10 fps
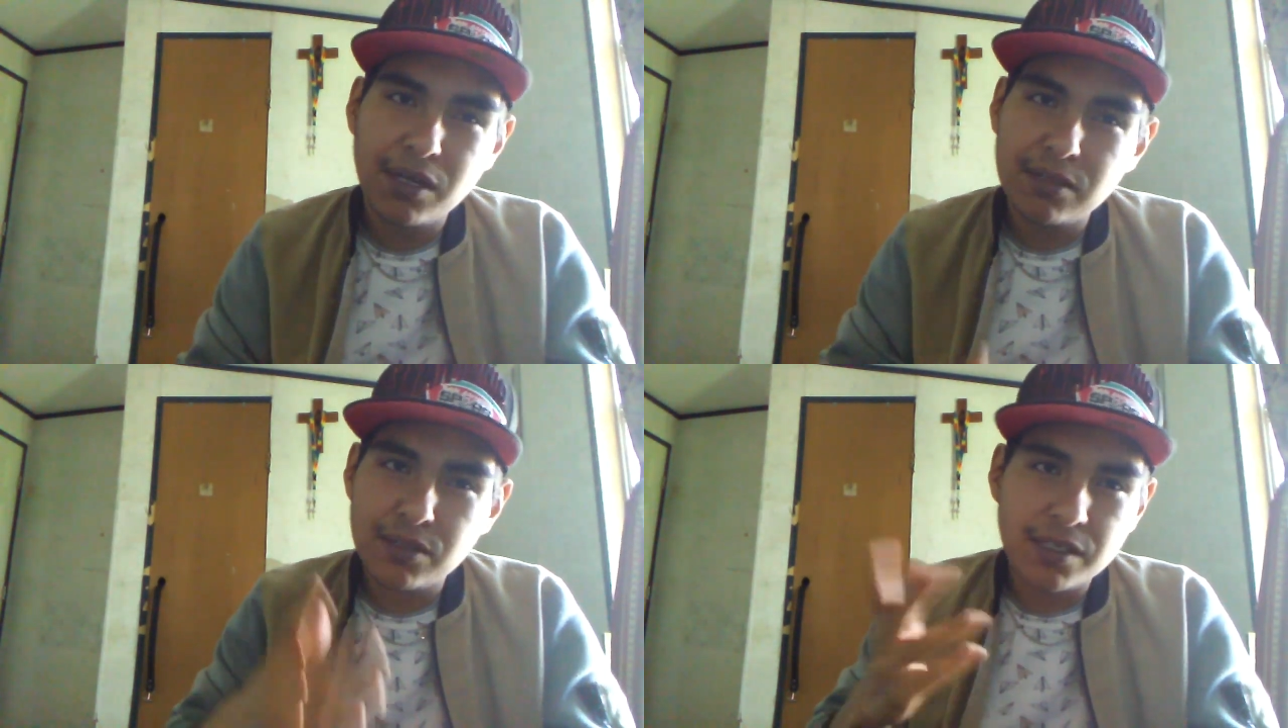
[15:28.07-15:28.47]

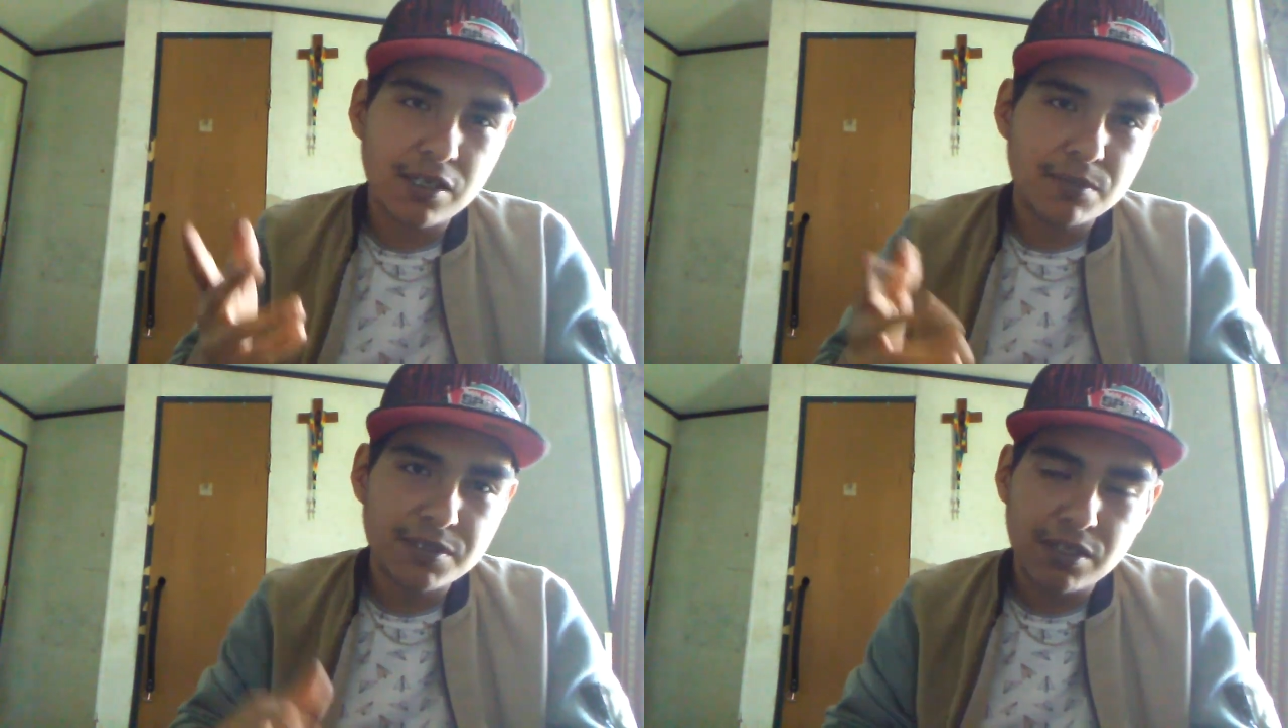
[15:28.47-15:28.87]
Probably look it
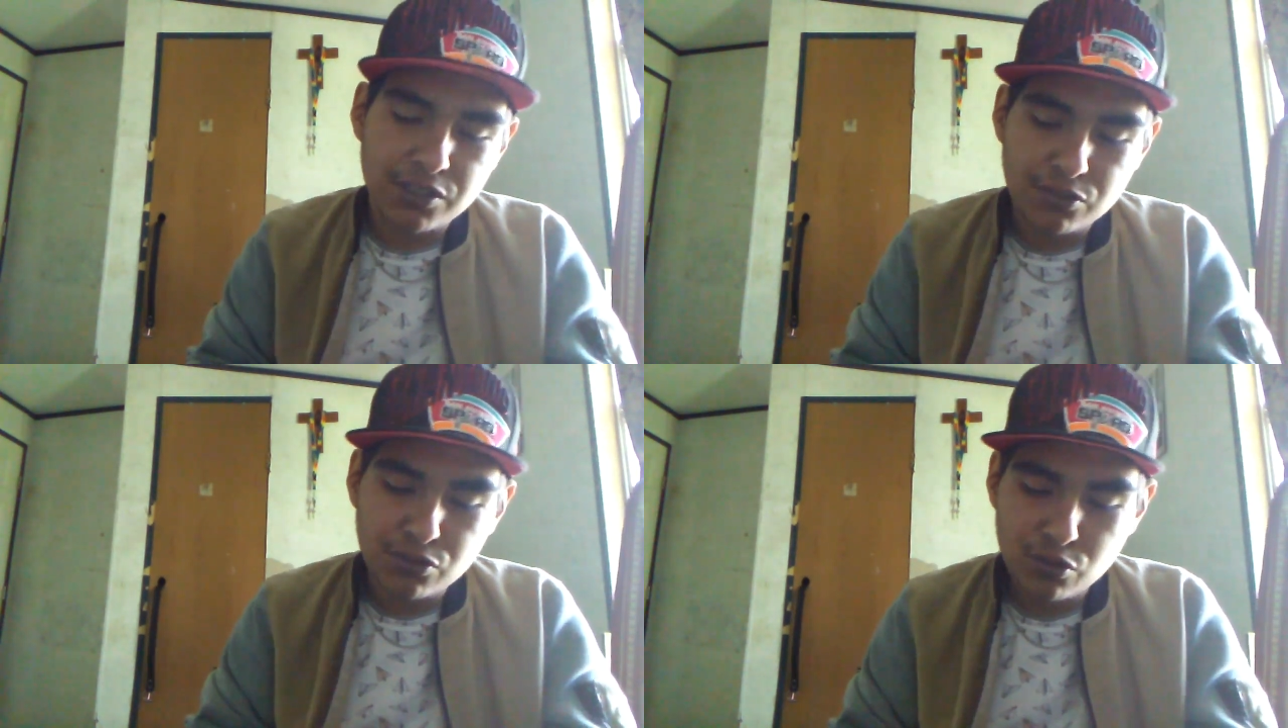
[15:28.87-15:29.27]
up, see
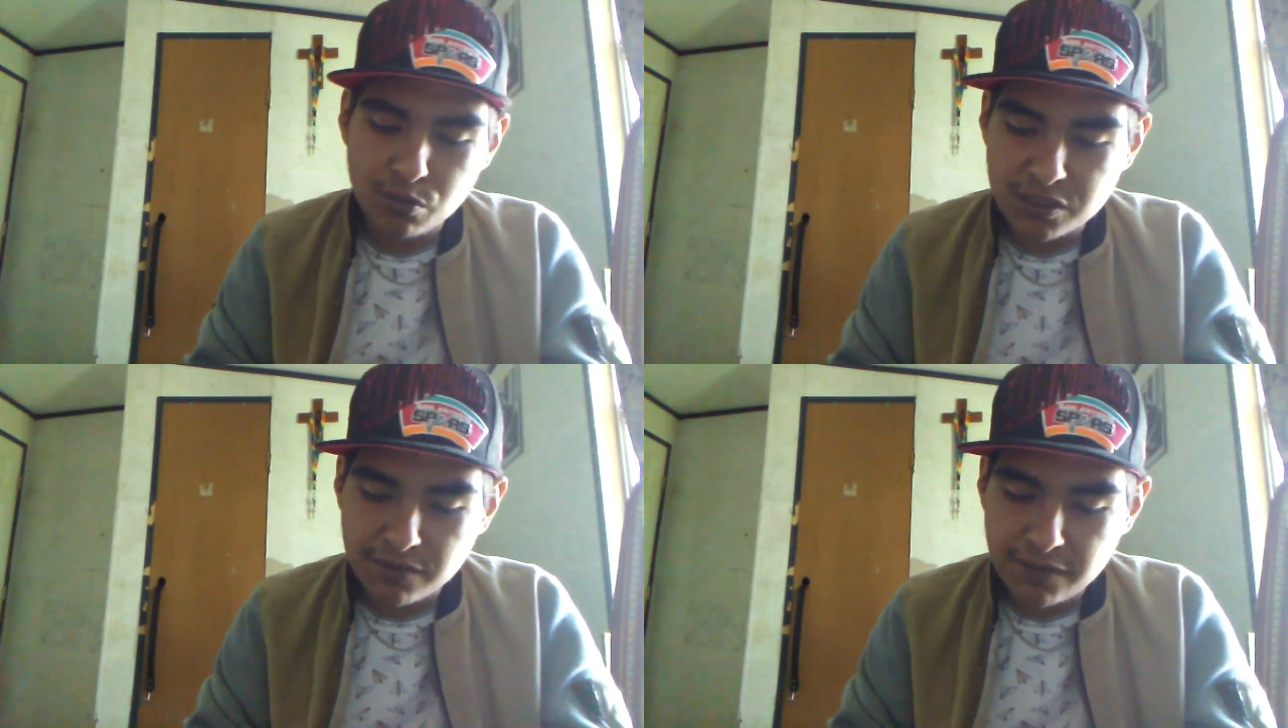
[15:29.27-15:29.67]
on
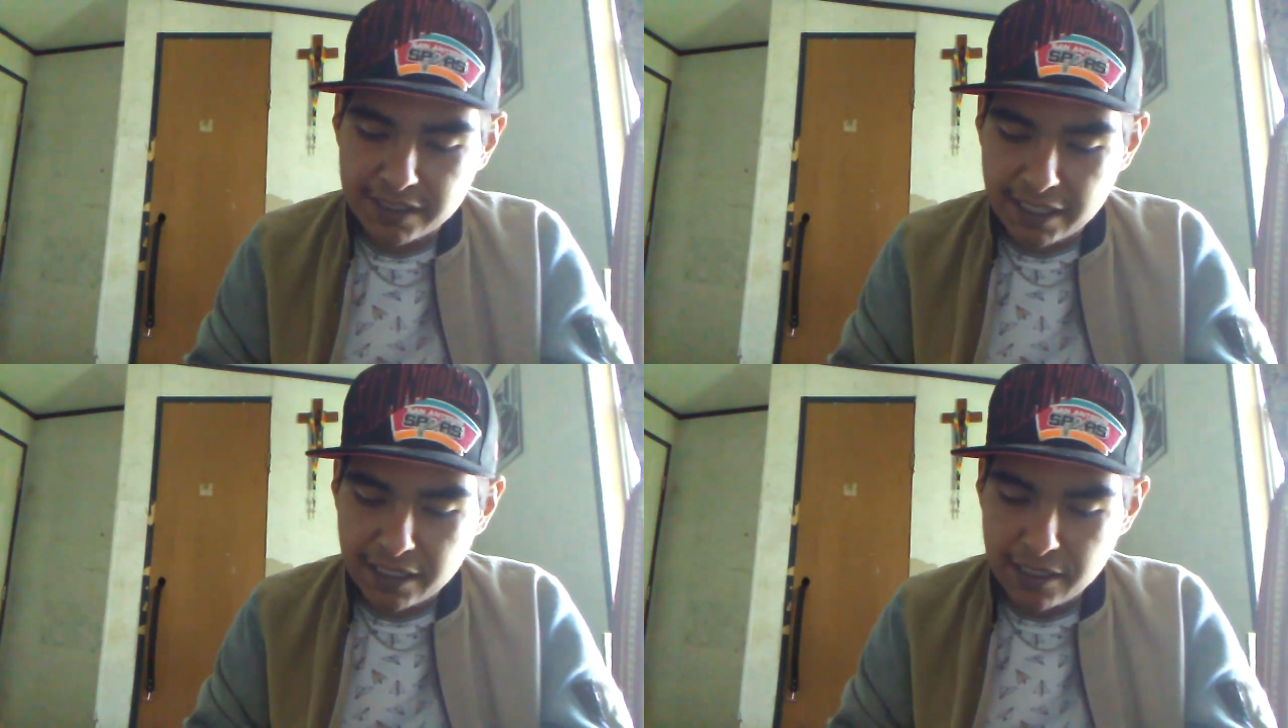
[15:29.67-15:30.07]
YouTube or stuff
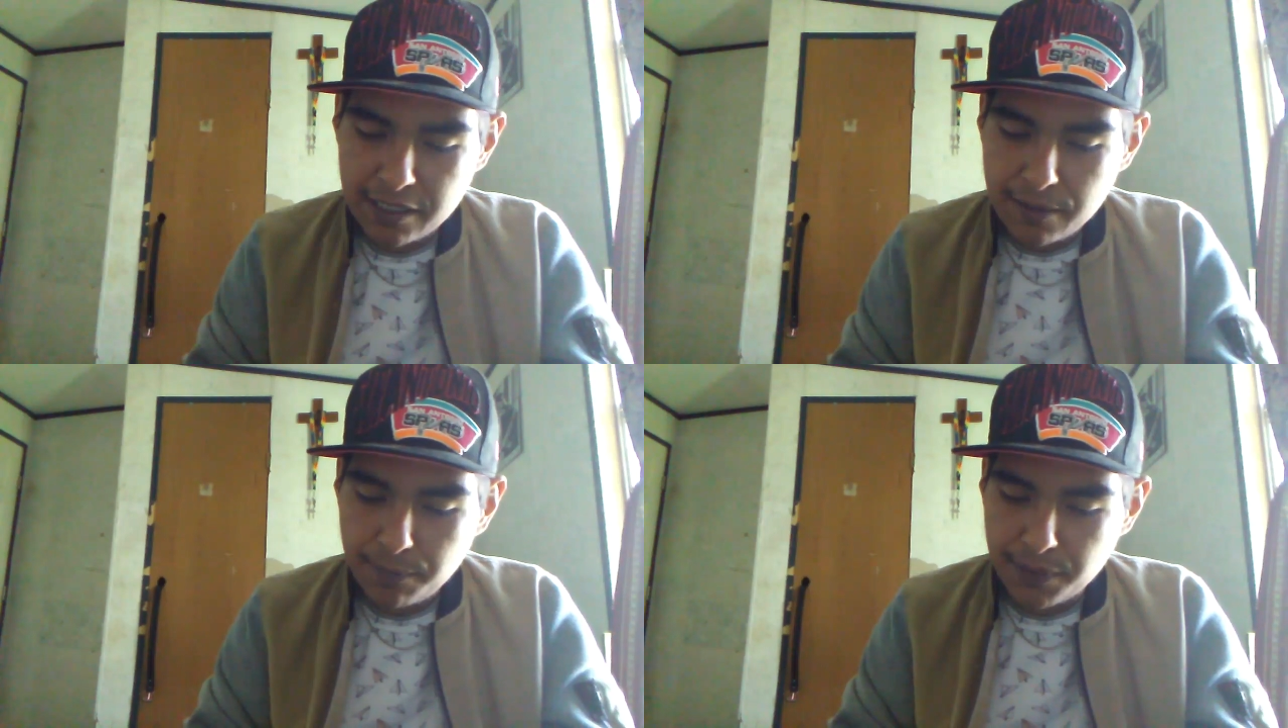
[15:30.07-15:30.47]
like that.
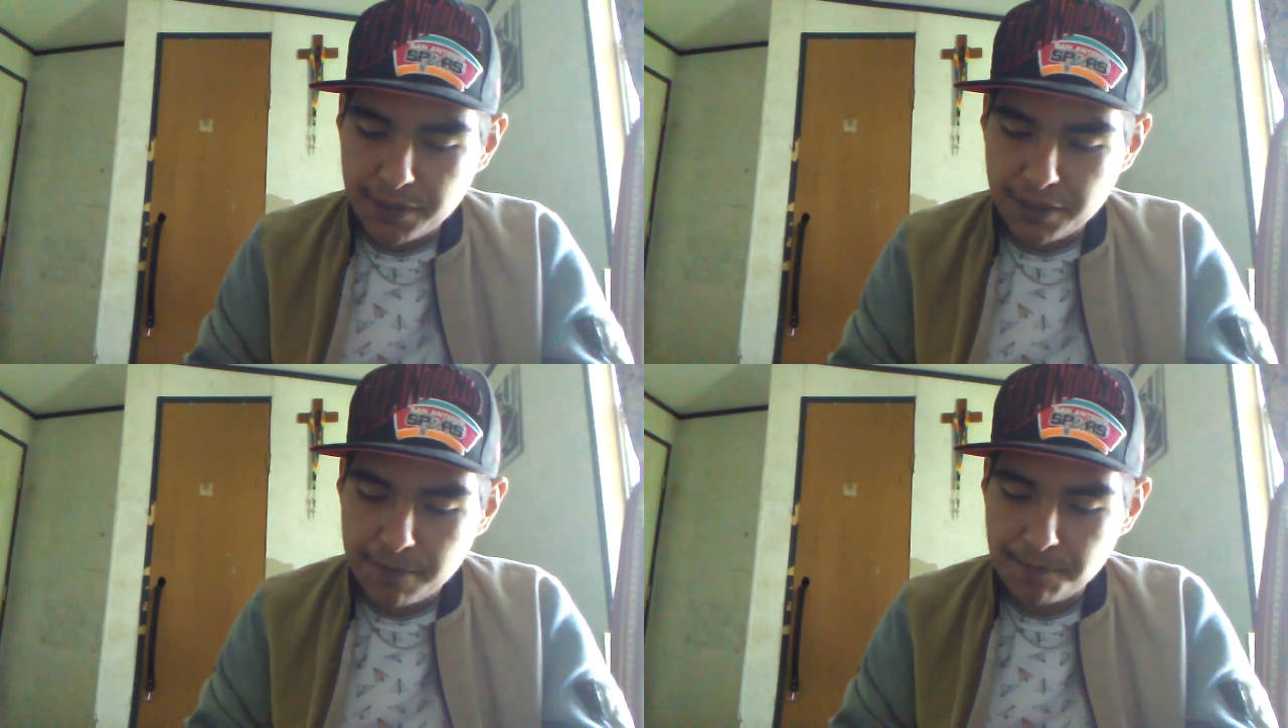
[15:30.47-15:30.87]

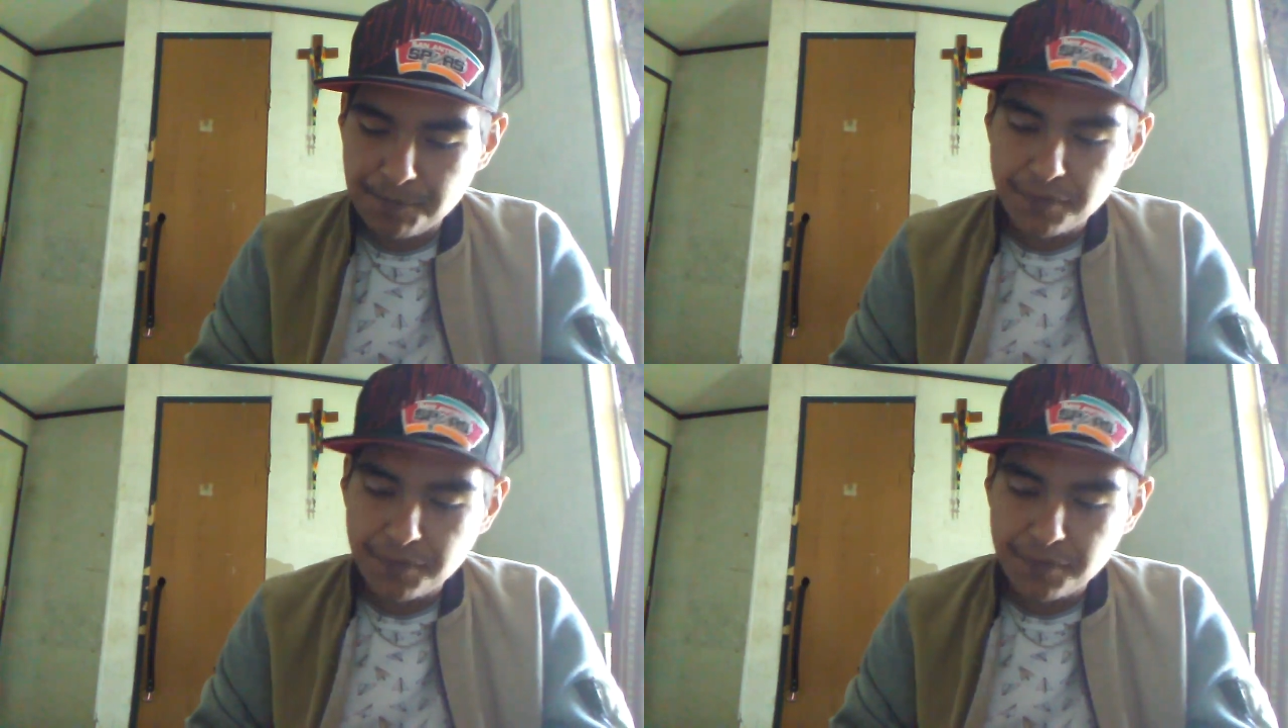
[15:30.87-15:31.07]
But